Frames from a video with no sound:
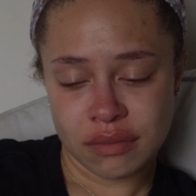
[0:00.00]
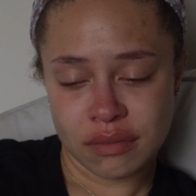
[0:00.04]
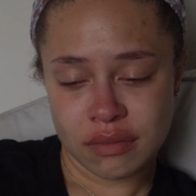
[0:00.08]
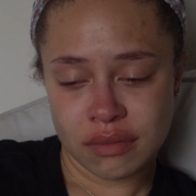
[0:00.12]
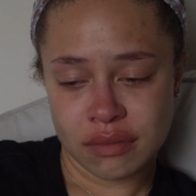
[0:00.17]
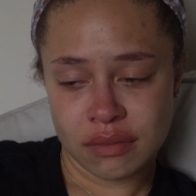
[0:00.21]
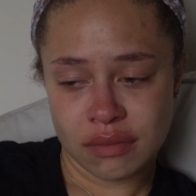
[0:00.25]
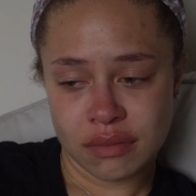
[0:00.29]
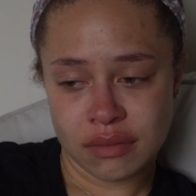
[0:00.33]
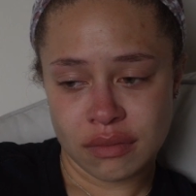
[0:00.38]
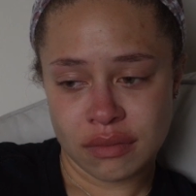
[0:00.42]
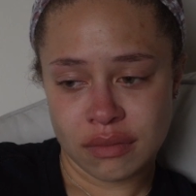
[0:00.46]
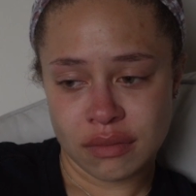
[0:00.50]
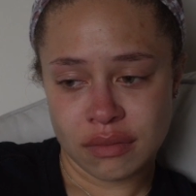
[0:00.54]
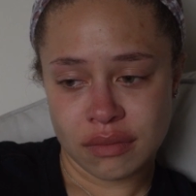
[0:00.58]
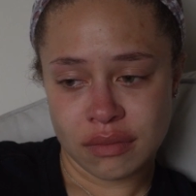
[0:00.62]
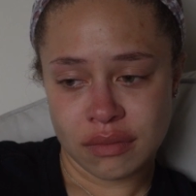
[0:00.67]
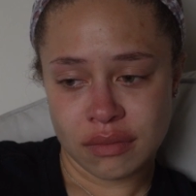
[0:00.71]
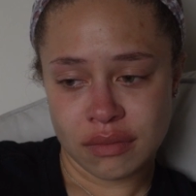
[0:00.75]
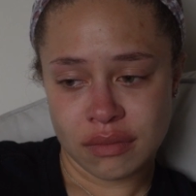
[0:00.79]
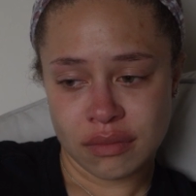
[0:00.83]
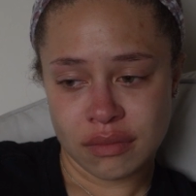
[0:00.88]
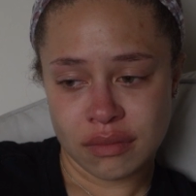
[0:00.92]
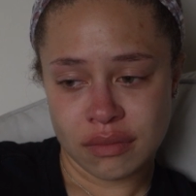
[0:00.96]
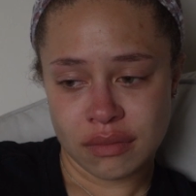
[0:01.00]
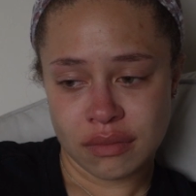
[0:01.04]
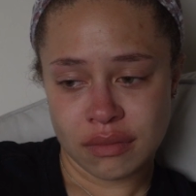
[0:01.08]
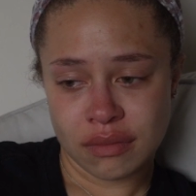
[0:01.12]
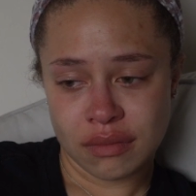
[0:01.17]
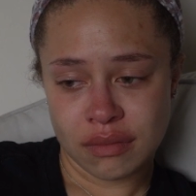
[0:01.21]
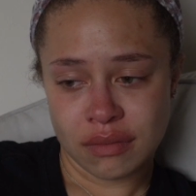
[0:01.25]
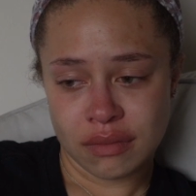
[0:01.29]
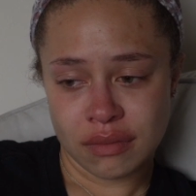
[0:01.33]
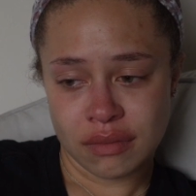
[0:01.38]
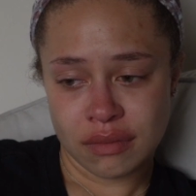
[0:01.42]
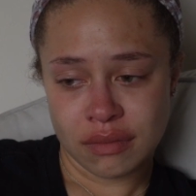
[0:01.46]
In April, I was so
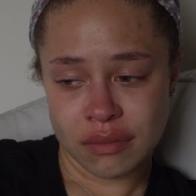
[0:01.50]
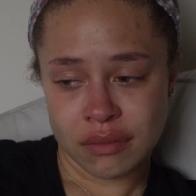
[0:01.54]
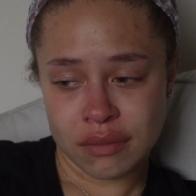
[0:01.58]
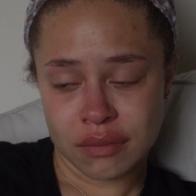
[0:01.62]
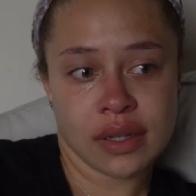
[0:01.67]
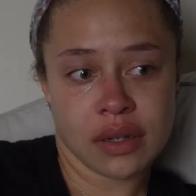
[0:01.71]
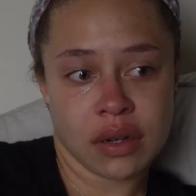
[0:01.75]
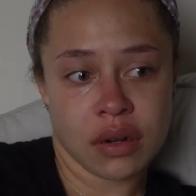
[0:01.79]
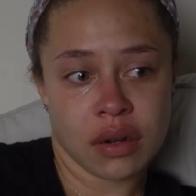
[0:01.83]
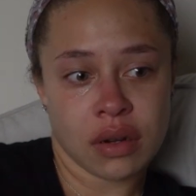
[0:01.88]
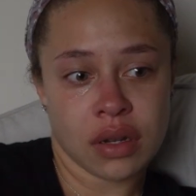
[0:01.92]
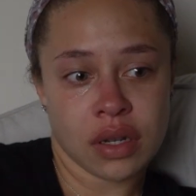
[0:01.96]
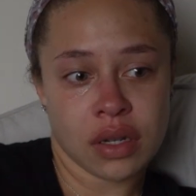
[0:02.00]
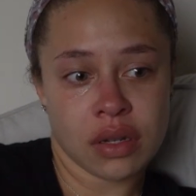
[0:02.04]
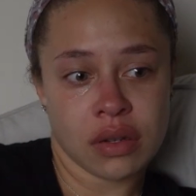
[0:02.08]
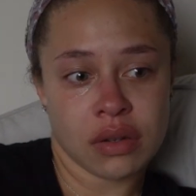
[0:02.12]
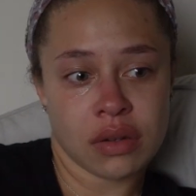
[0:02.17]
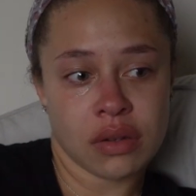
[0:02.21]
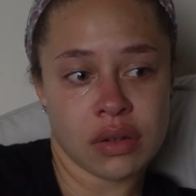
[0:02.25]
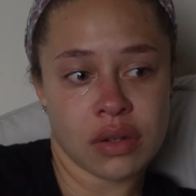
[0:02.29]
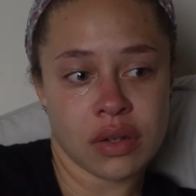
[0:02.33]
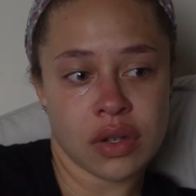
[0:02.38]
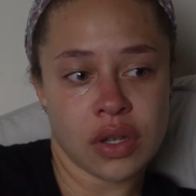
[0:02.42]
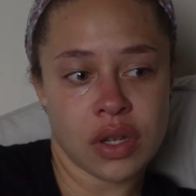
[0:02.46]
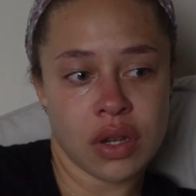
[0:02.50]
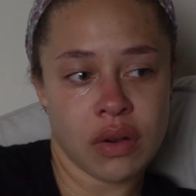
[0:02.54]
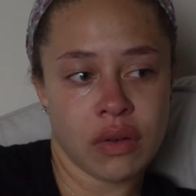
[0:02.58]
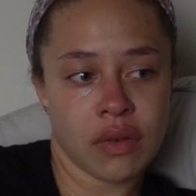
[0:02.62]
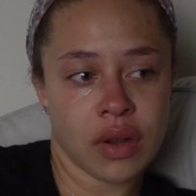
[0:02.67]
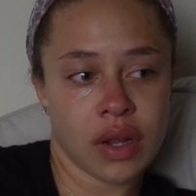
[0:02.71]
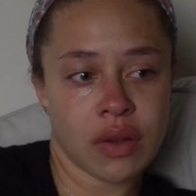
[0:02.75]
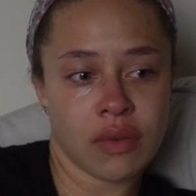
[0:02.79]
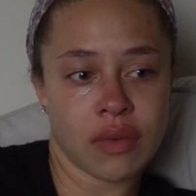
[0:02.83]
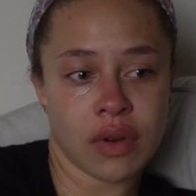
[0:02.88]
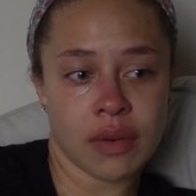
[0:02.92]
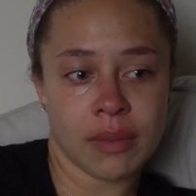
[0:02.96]
focused on
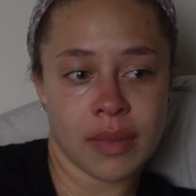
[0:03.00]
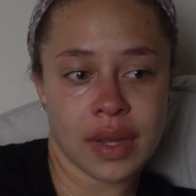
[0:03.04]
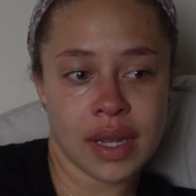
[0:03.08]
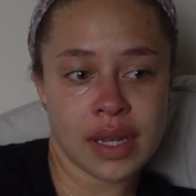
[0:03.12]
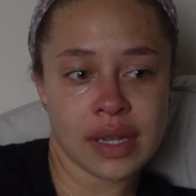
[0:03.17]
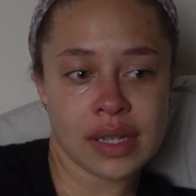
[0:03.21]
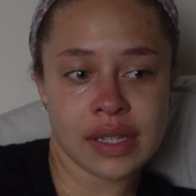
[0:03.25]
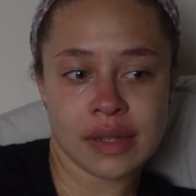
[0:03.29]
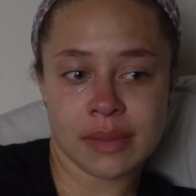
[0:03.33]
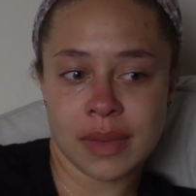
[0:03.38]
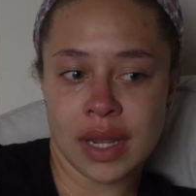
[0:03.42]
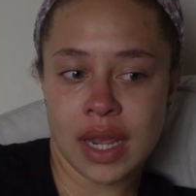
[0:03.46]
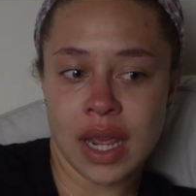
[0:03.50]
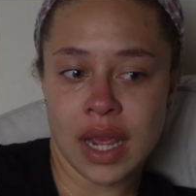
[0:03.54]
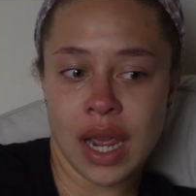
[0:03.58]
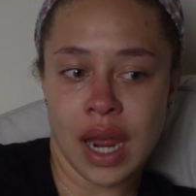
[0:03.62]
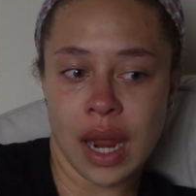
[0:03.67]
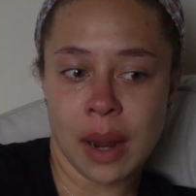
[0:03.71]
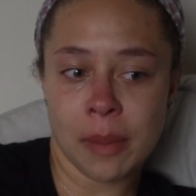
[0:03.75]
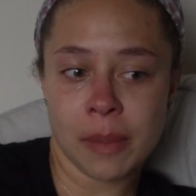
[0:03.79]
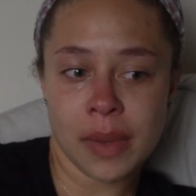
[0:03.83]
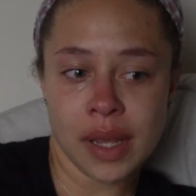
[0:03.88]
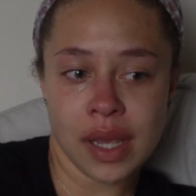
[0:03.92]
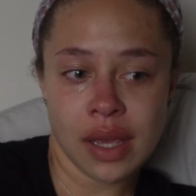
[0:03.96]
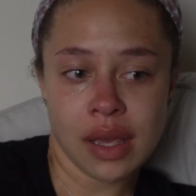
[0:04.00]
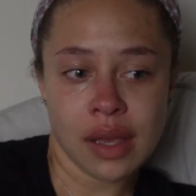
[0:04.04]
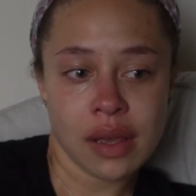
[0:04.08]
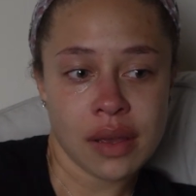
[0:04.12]
doing what makes me happy.